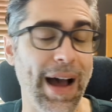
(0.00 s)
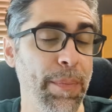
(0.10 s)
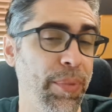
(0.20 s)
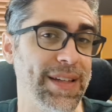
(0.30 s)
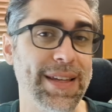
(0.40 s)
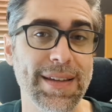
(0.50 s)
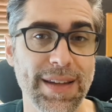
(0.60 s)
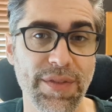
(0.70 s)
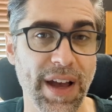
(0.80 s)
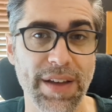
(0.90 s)
I play
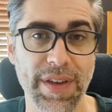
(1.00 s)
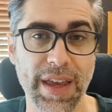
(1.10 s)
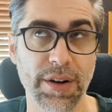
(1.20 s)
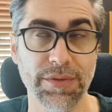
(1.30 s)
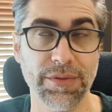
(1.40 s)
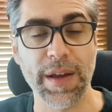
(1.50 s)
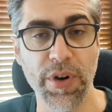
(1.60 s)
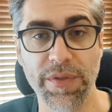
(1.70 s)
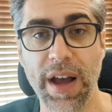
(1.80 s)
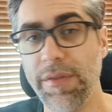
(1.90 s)
D&D 5e or
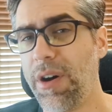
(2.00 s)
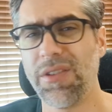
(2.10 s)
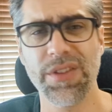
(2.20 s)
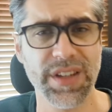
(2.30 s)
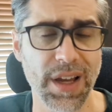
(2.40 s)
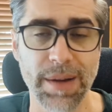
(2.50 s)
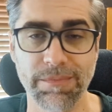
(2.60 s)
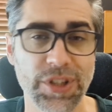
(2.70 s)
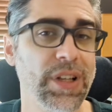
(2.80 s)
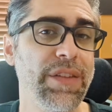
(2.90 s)
5.5 all the time,
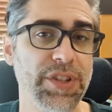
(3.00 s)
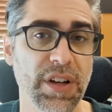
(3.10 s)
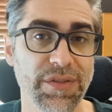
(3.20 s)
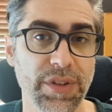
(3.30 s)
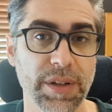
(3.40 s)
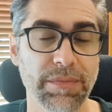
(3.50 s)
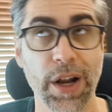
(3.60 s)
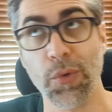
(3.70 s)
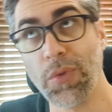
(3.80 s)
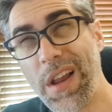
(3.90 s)
still have a ton of fun. I
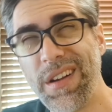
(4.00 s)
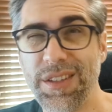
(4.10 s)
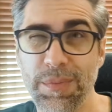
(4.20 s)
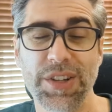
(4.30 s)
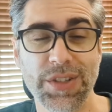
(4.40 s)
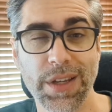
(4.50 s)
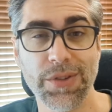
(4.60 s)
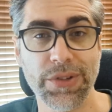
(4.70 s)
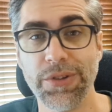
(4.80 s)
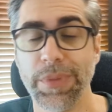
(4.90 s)
don't run it as much as I
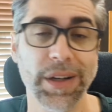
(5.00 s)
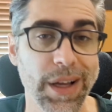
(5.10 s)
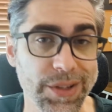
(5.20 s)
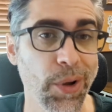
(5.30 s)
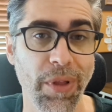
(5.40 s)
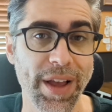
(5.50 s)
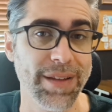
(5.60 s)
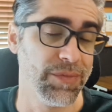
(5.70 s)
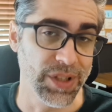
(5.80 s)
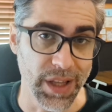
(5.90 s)
used to, but I still play
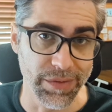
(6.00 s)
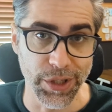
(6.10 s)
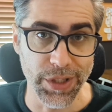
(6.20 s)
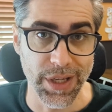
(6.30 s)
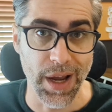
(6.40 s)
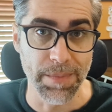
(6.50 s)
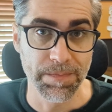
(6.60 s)
it, still have a good time.